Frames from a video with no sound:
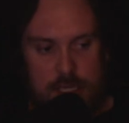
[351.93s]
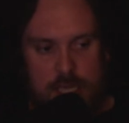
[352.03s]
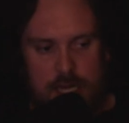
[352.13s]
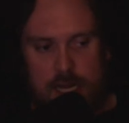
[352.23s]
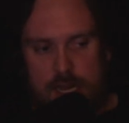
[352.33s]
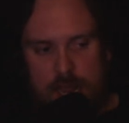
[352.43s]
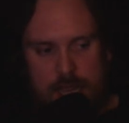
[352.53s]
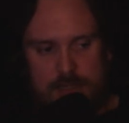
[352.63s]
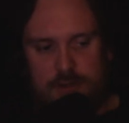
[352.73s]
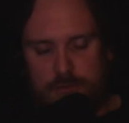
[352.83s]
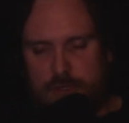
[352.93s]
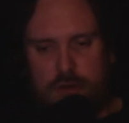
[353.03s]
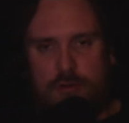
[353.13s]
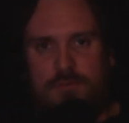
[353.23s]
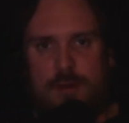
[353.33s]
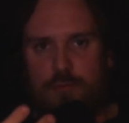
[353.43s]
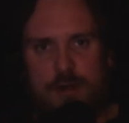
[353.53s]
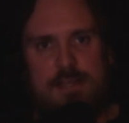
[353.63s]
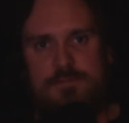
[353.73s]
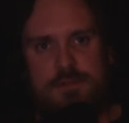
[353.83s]
and I don't know if I'm
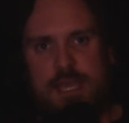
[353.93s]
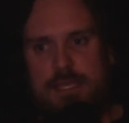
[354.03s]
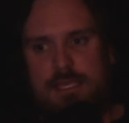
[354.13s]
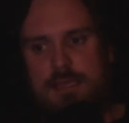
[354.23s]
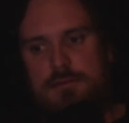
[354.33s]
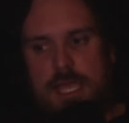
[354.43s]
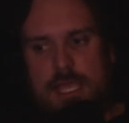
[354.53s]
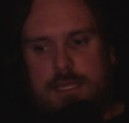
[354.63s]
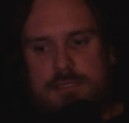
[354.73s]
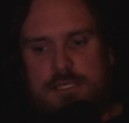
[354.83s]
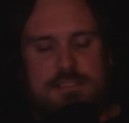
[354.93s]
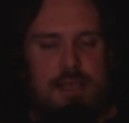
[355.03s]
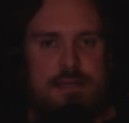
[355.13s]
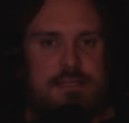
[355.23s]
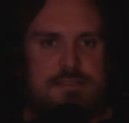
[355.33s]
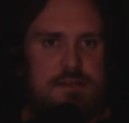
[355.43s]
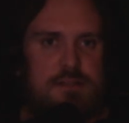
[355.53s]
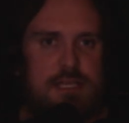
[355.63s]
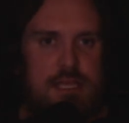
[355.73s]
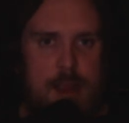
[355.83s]
ready for that yet. And it's not
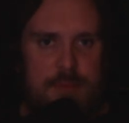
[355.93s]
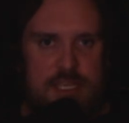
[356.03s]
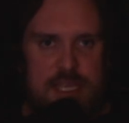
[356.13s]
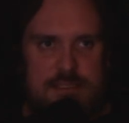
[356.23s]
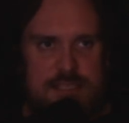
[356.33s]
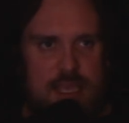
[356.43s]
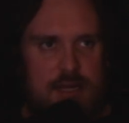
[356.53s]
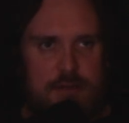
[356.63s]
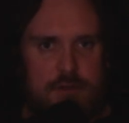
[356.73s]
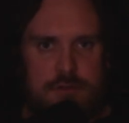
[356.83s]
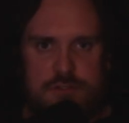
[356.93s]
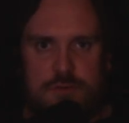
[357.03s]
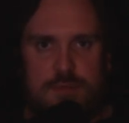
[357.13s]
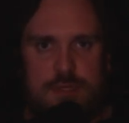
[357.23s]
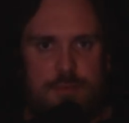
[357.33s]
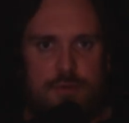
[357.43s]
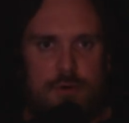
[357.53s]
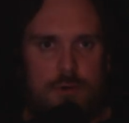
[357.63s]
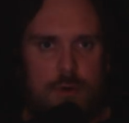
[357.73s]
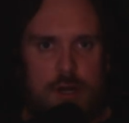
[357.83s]
necessarily that I'm against editors or people who
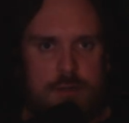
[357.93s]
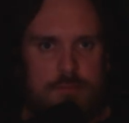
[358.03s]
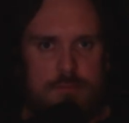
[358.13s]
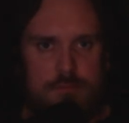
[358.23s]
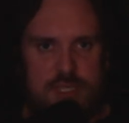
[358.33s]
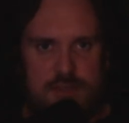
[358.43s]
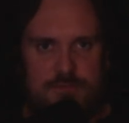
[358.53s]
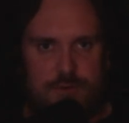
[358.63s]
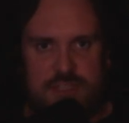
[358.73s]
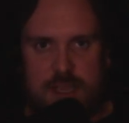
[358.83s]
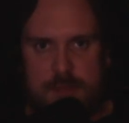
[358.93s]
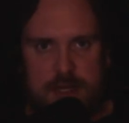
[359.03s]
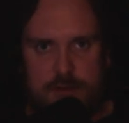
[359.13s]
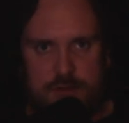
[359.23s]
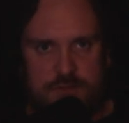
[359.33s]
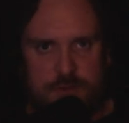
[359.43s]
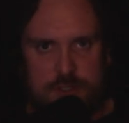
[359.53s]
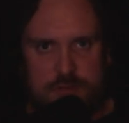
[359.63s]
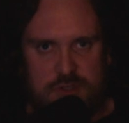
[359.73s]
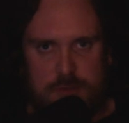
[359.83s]
are wanting to be full-time editors for
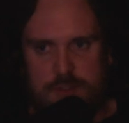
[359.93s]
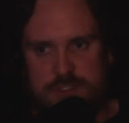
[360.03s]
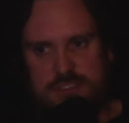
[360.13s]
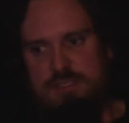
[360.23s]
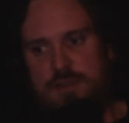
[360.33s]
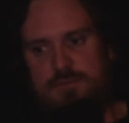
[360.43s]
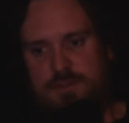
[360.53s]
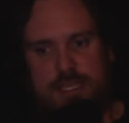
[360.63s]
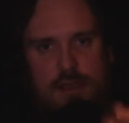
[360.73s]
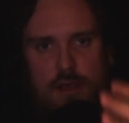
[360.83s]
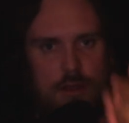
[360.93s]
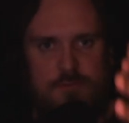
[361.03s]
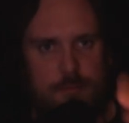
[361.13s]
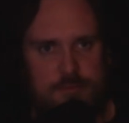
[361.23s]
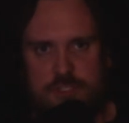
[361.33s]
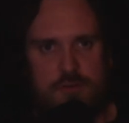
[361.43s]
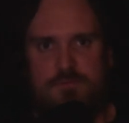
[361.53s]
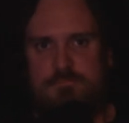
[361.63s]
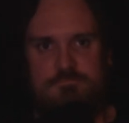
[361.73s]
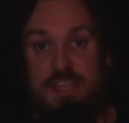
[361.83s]
YouTubers and stuff. Like, all of them do
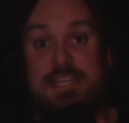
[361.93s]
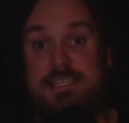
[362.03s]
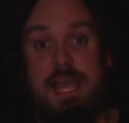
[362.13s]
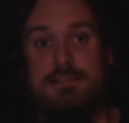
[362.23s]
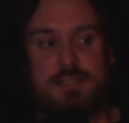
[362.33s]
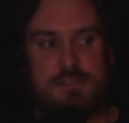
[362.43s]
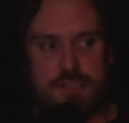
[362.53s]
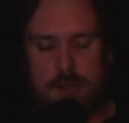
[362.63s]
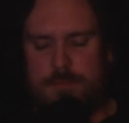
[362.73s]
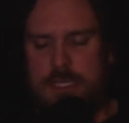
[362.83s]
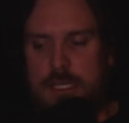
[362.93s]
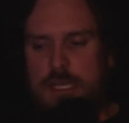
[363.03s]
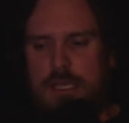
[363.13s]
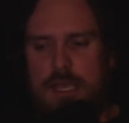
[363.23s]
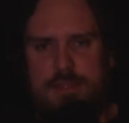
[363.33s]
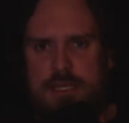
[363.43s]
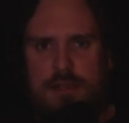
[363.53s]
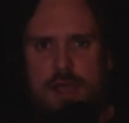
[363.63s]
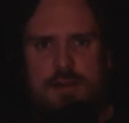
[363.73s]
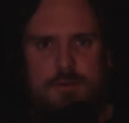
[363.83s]
a fantastic job. I think a
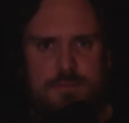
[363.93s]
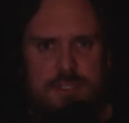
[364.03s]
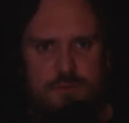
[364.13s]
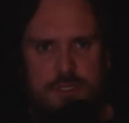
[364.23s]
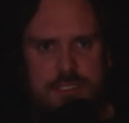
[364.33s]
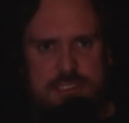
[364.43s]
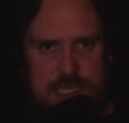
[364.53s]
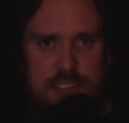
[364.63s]
lot of them can really take